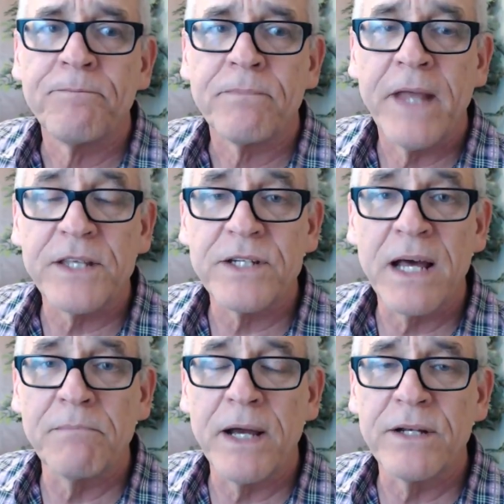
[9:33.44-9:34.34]
that's
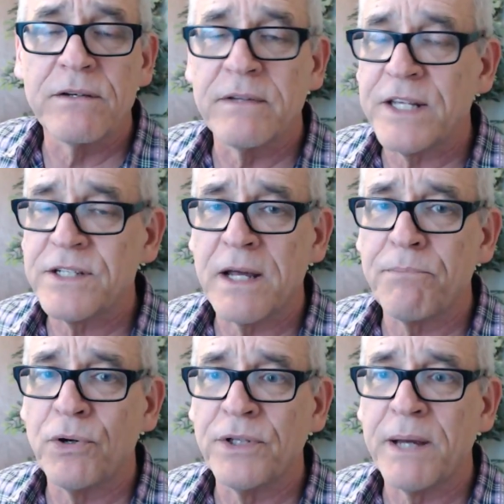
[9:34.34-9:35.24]
not my that's not
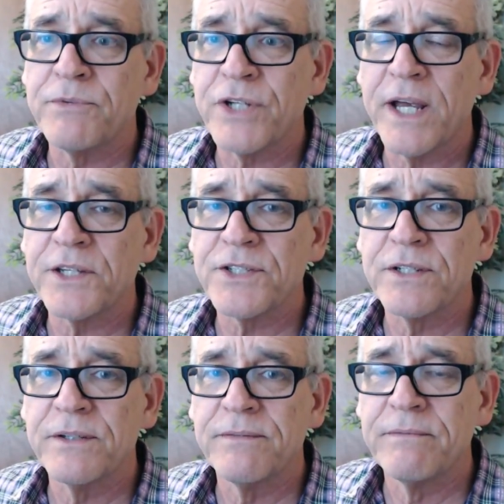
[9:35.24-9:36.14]
pulled up chest.
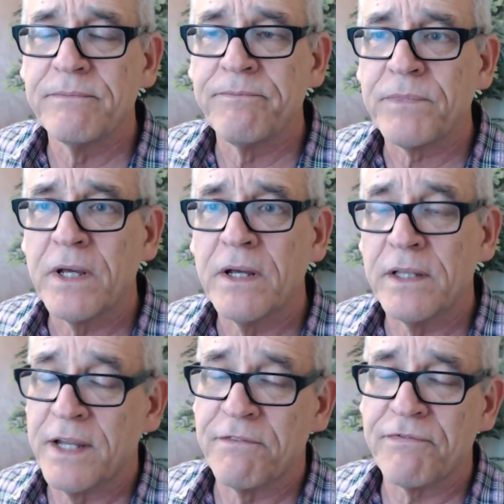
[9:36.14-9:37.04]

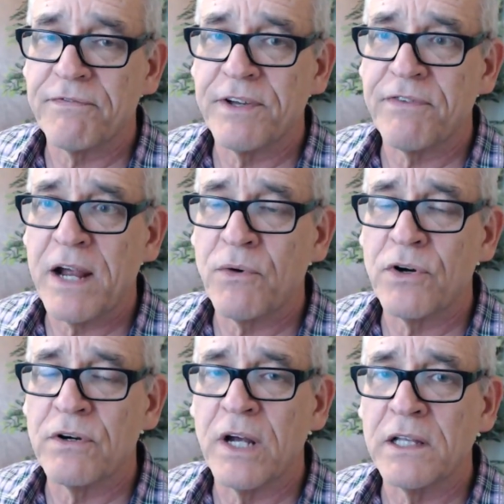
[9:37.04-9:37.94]
If if I
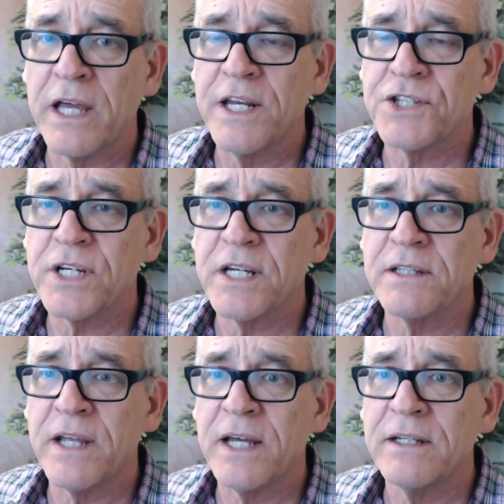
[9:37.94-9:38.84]
were a lady
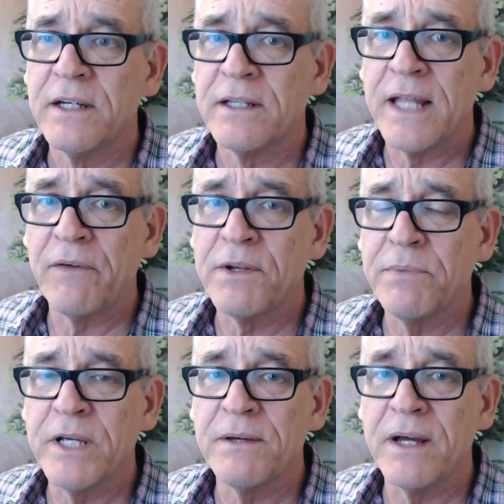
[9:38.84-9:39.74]
singing that, that would
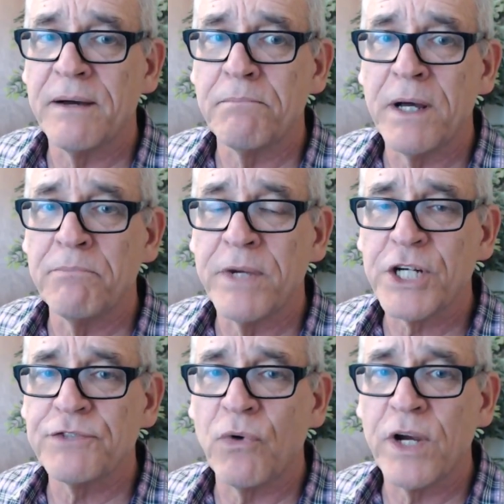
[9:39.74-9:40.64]
be a, a, a
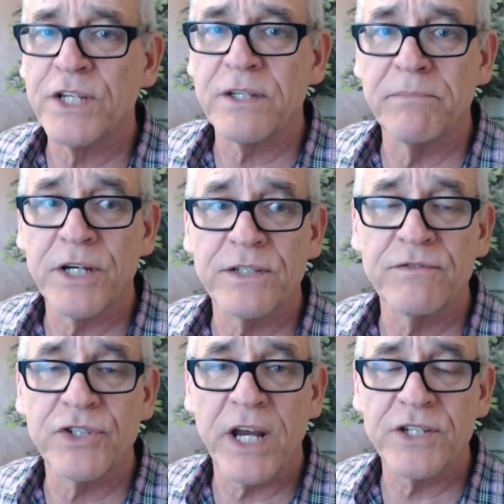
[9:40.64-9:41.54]
mixed voice, a mix
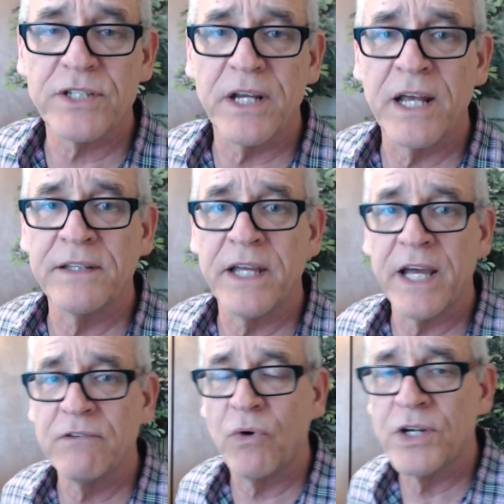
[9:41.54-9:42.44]
of chest and the
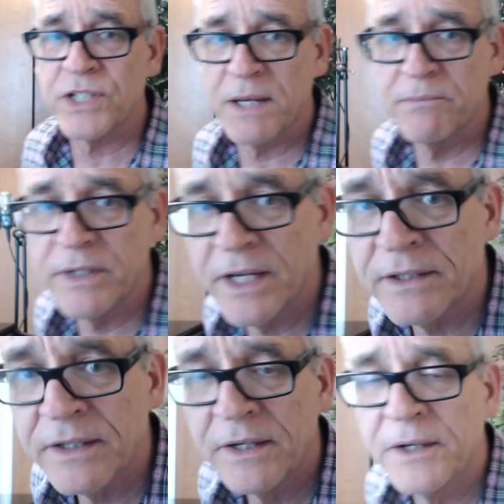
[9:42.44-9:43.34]
head voice coming in.
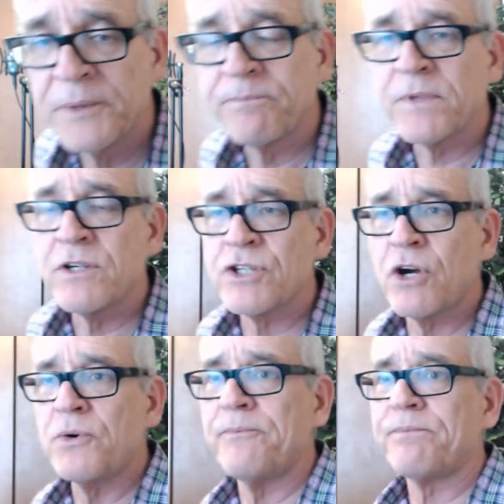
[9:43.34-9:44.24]

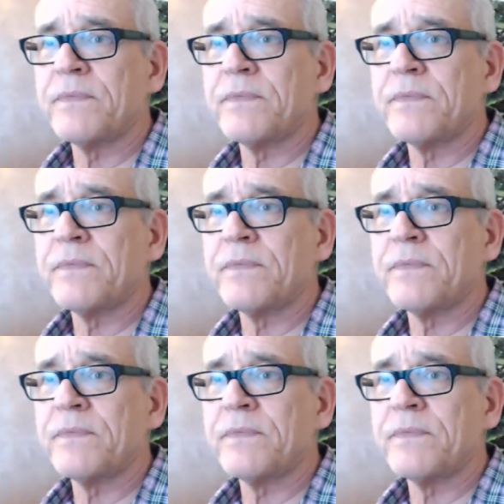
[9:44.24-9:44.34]
So